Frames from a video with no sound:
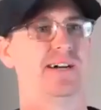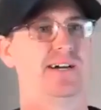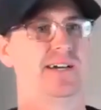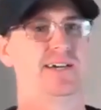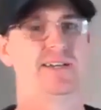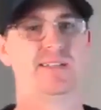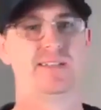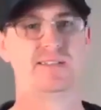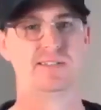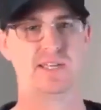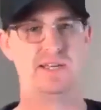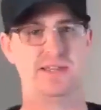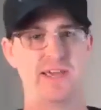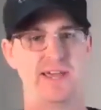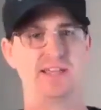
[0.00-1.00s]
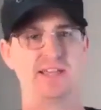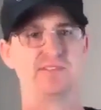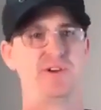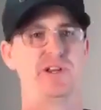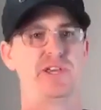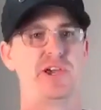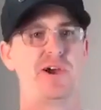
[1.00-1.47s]
in today's
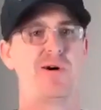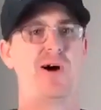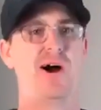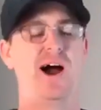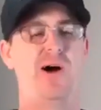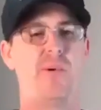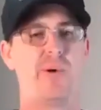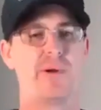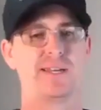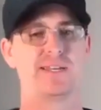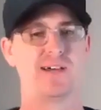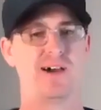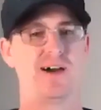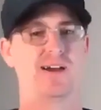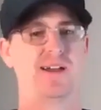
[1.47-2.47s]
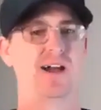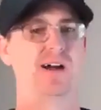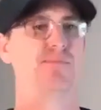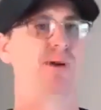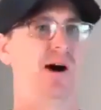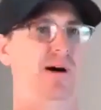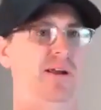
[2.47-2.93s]
video, I want to talk
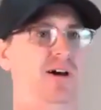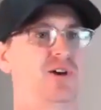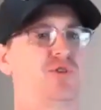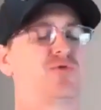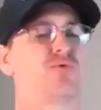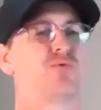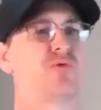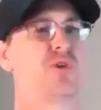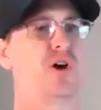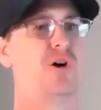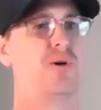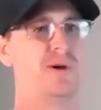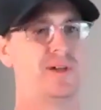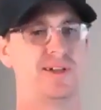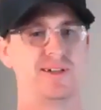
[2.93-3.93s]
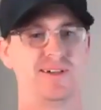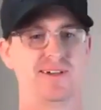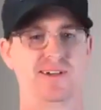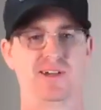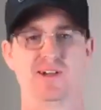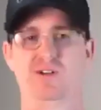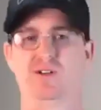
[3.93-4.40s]
about a growing
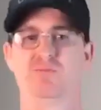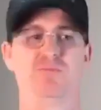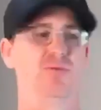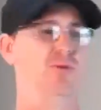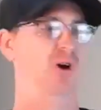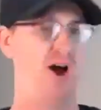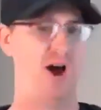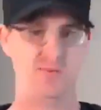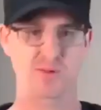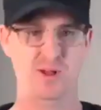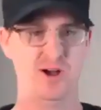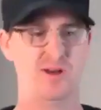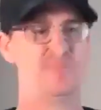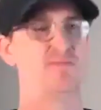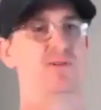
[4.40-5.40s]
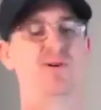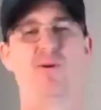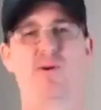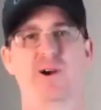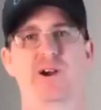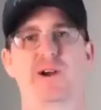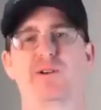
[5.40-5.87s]
problem
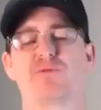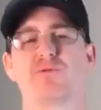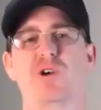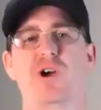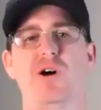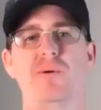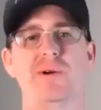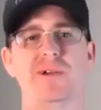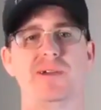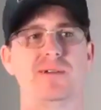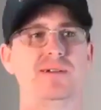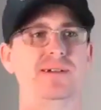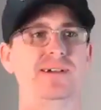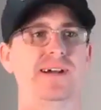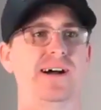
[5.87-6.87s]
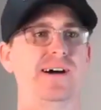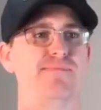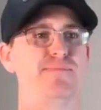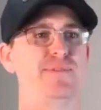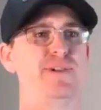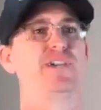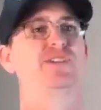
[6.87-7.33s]
or a growing
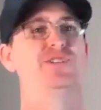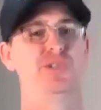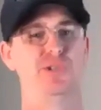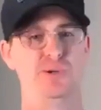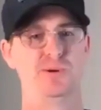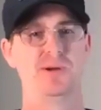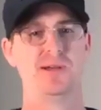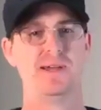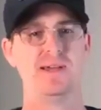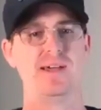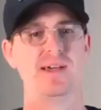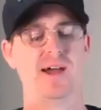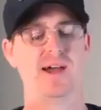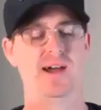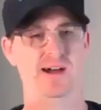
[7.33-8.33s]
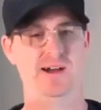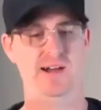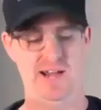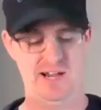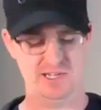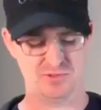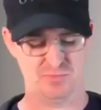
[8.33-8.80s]
issue
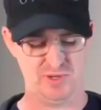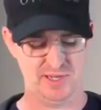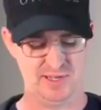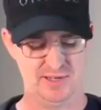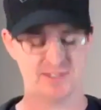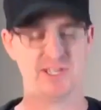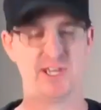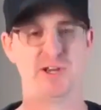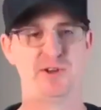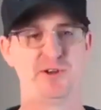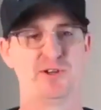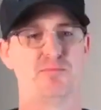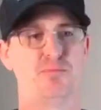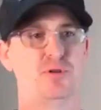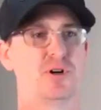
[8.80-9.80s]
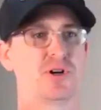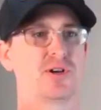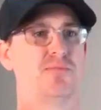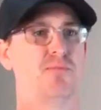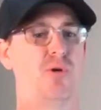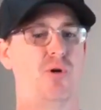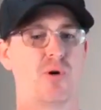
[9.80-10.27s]
as we continue to book
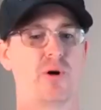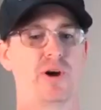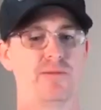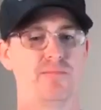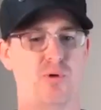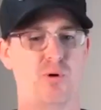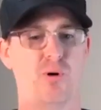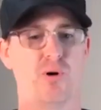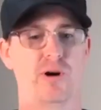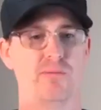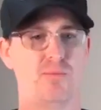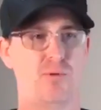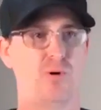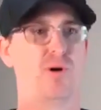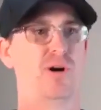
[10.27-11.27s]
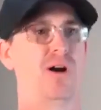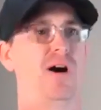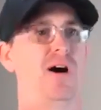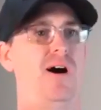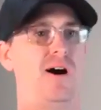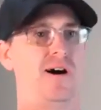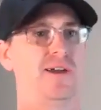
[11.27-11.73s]
more and more and more
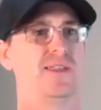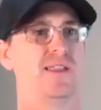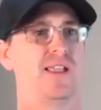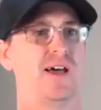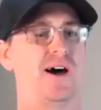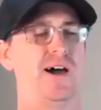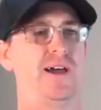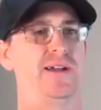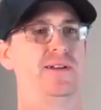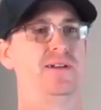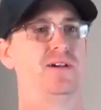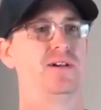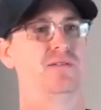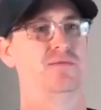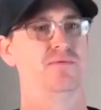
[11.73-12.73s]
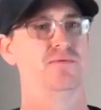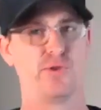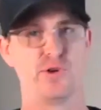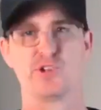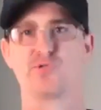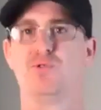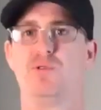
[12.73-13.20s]
online
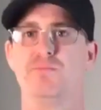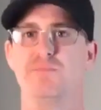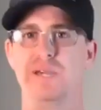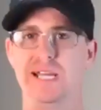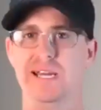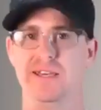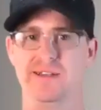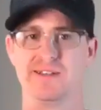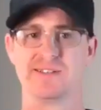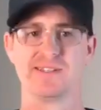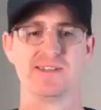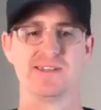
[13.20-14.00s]
virtual meetings.